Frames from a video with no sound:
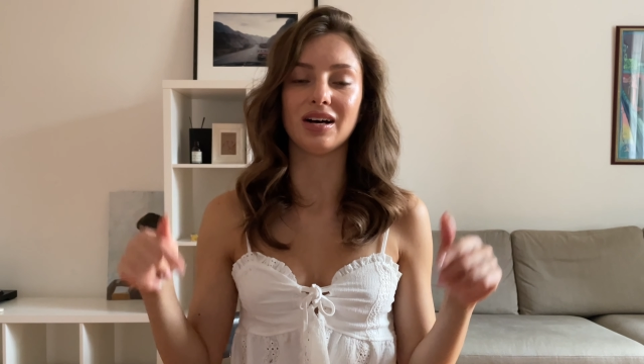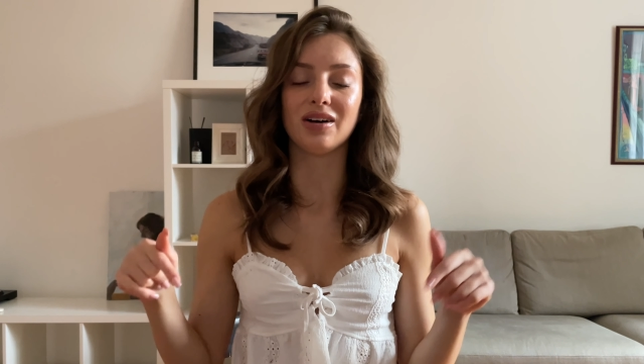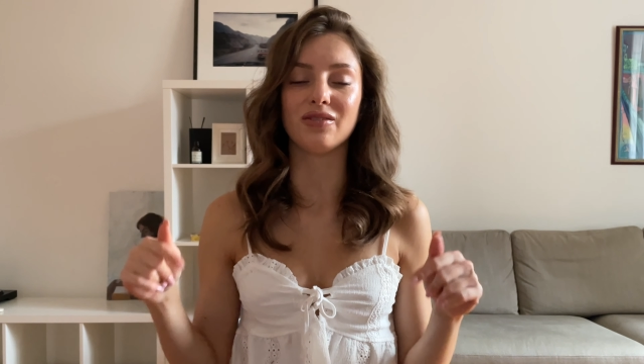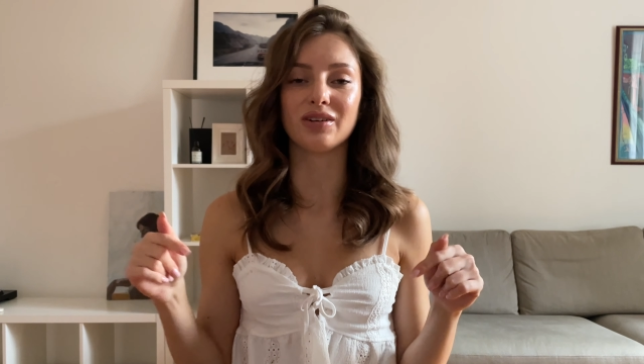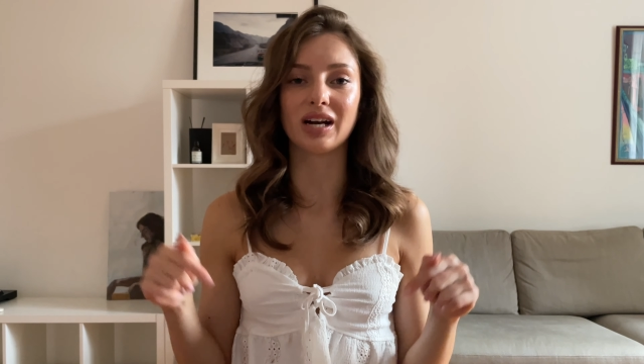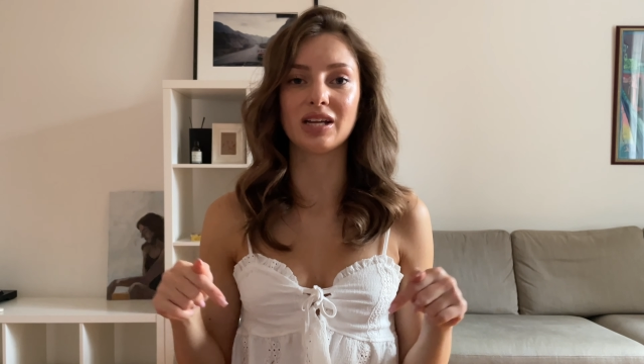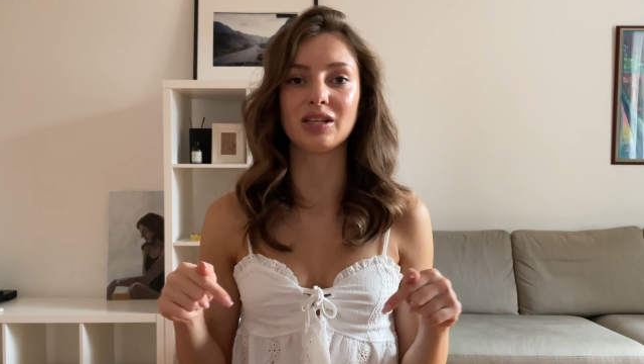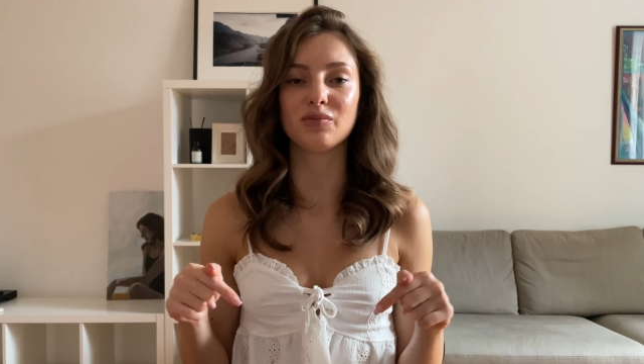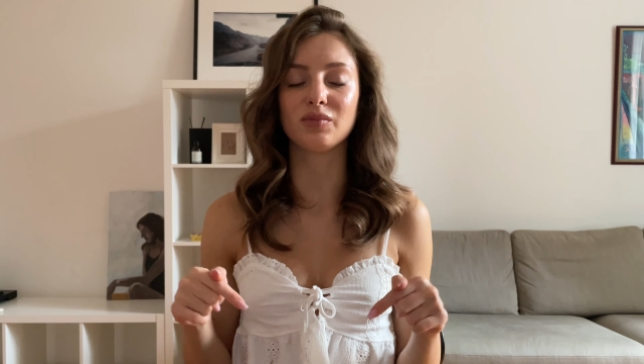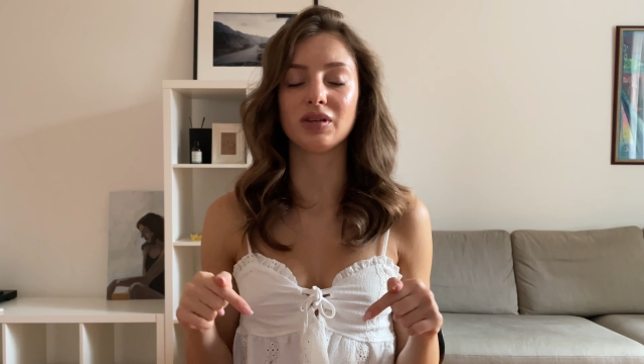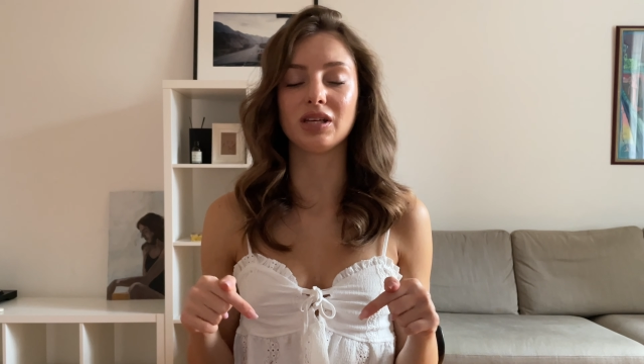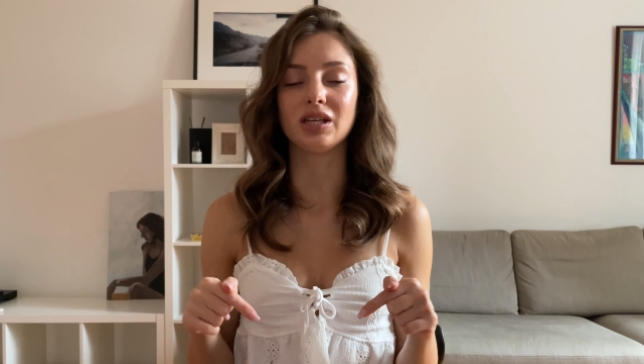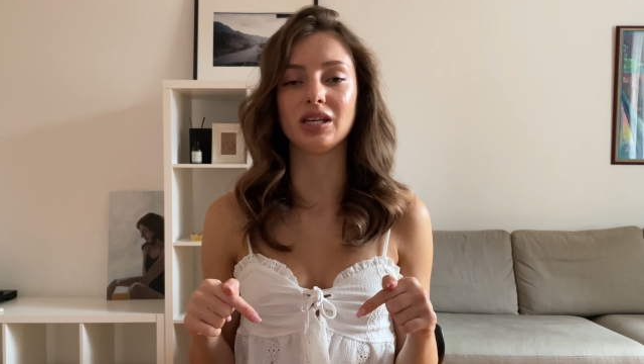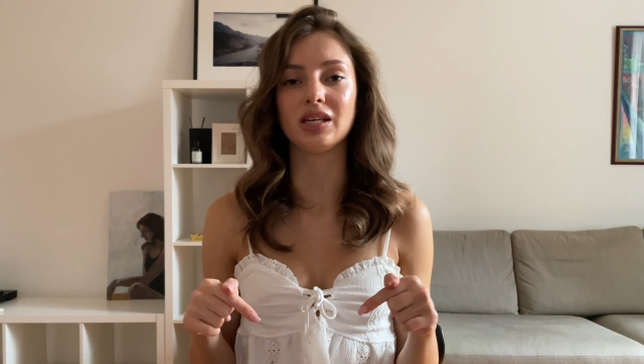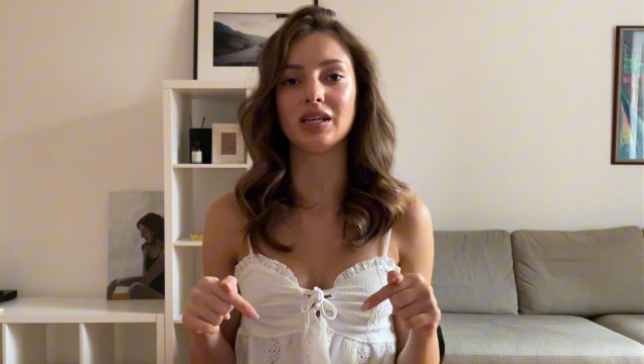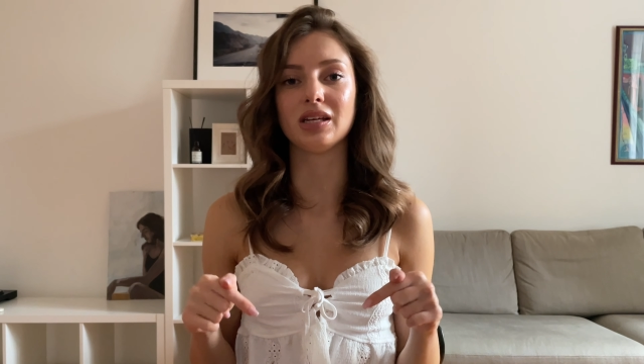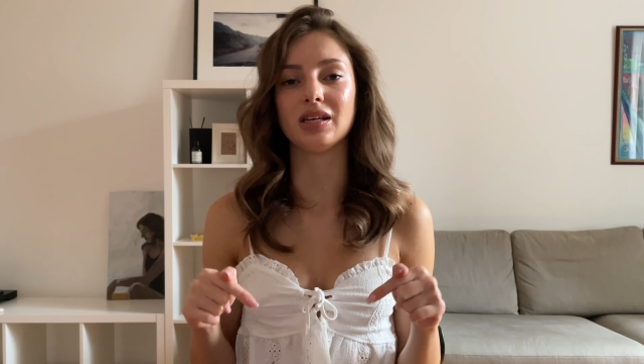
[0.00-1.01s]
write
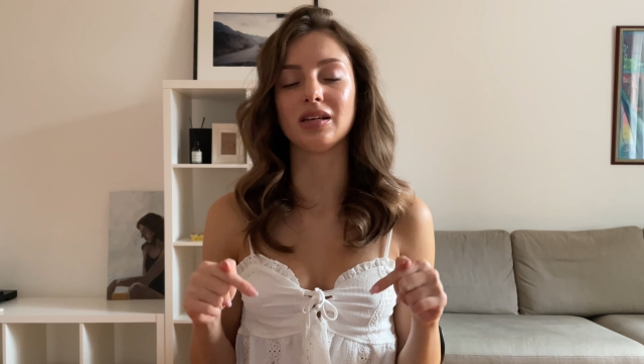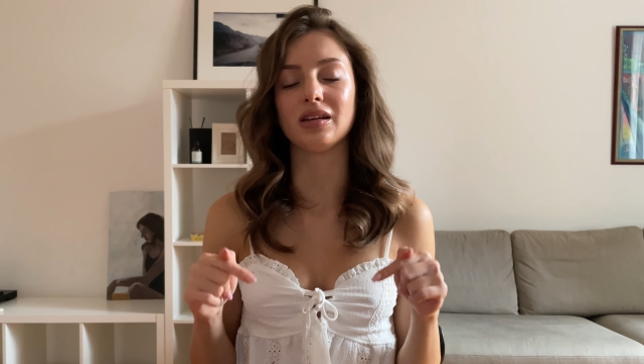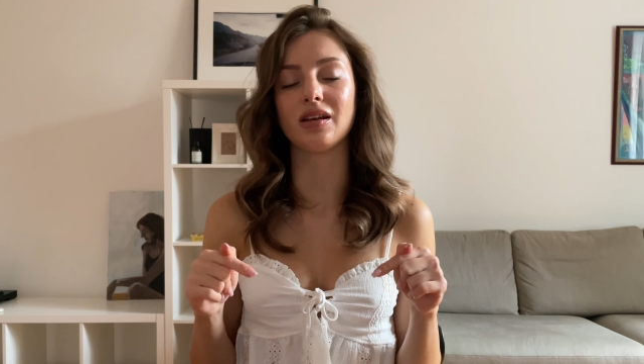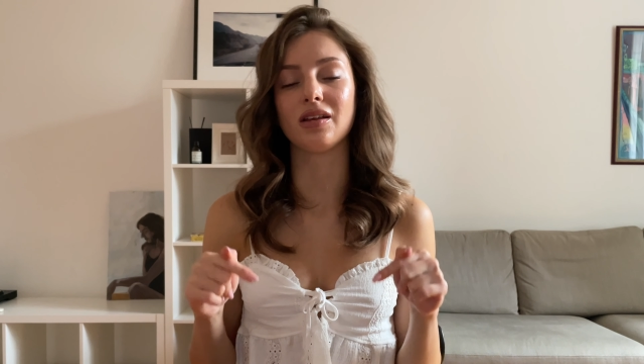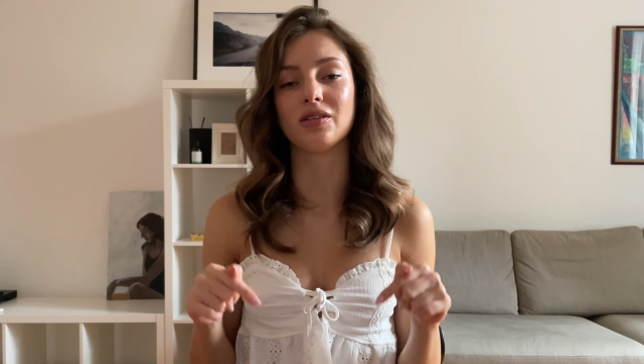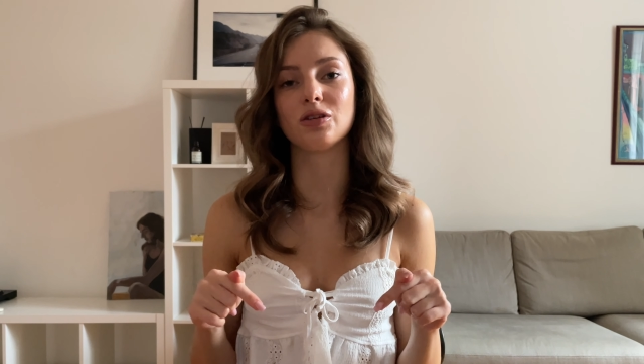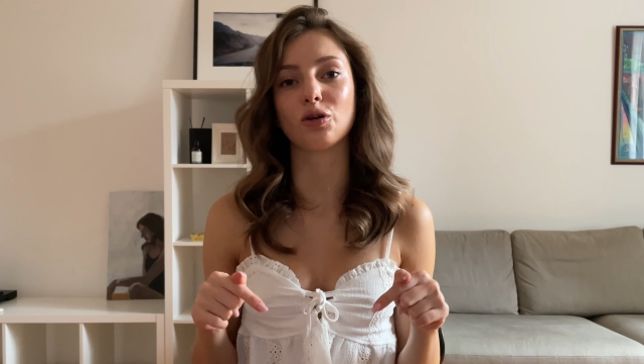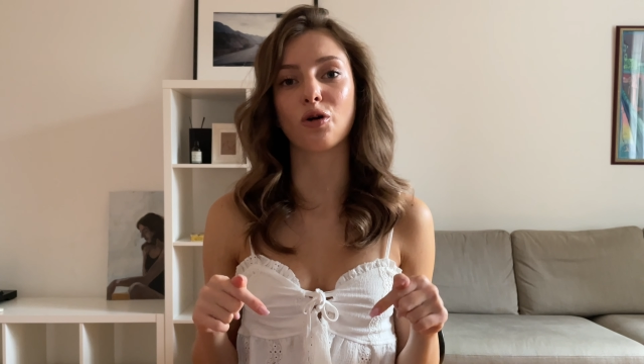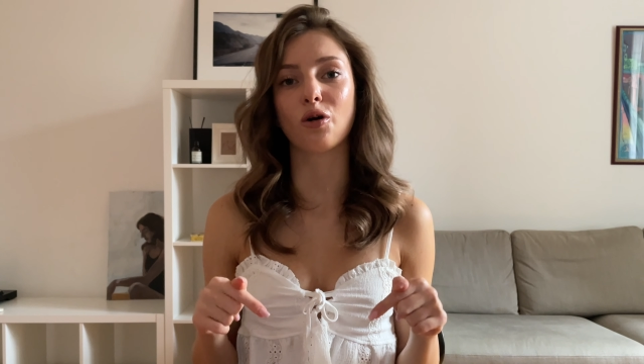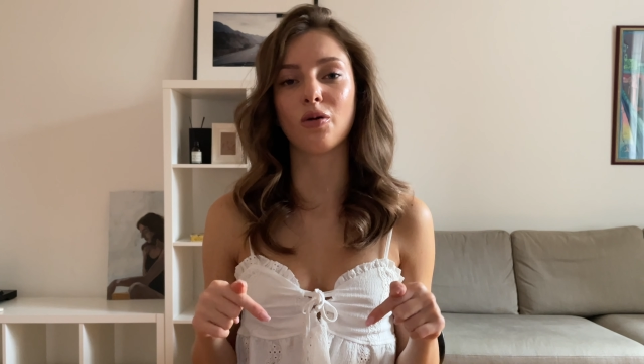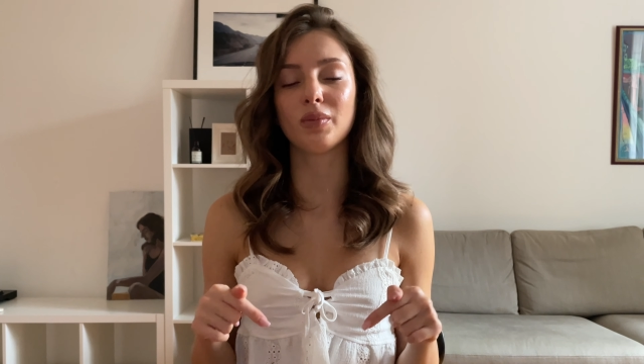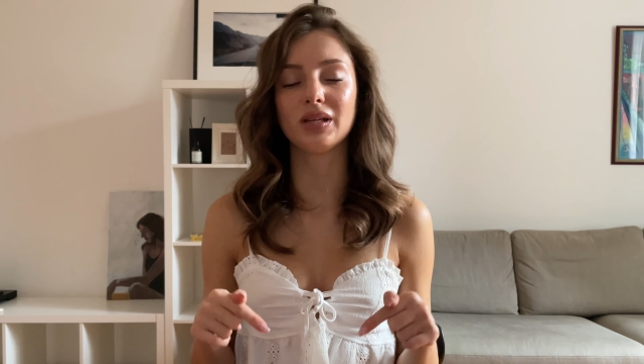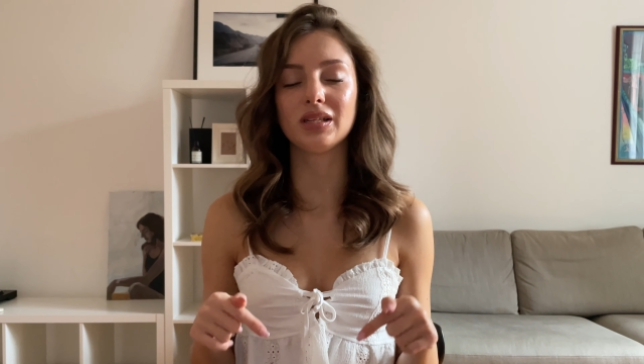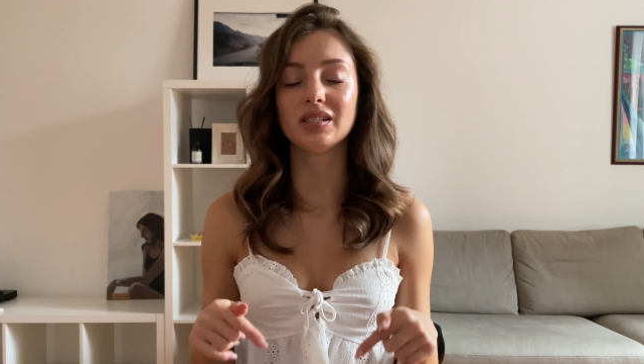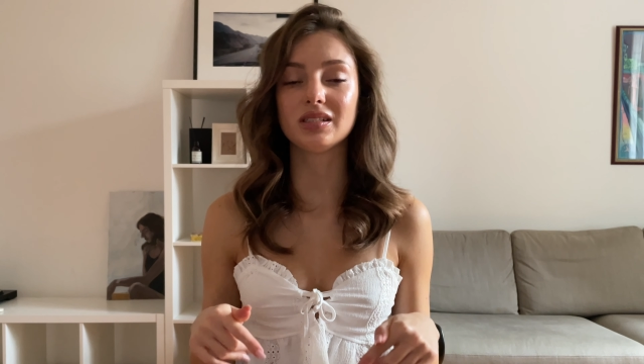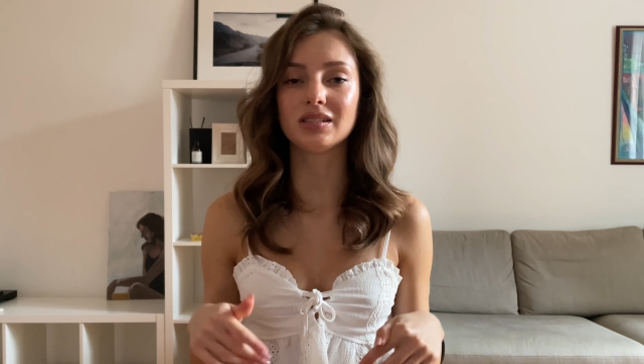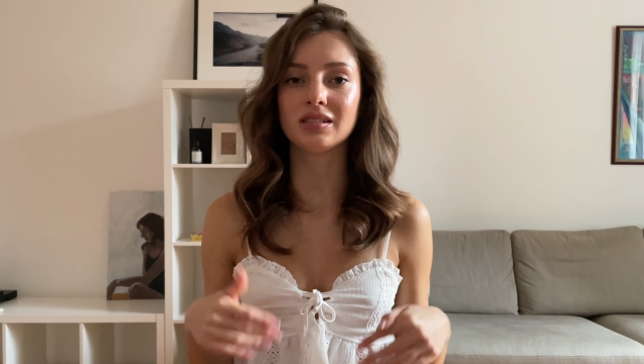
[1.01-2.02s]
me in the
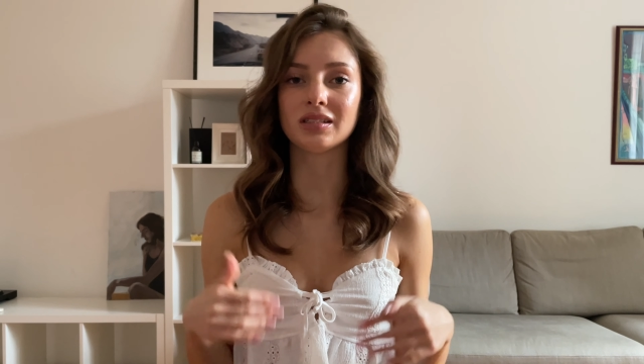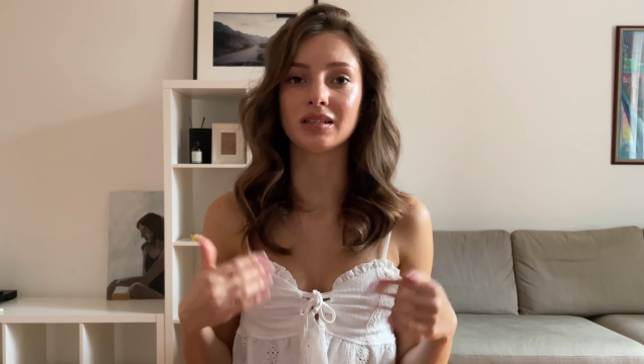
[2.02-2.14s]
comment,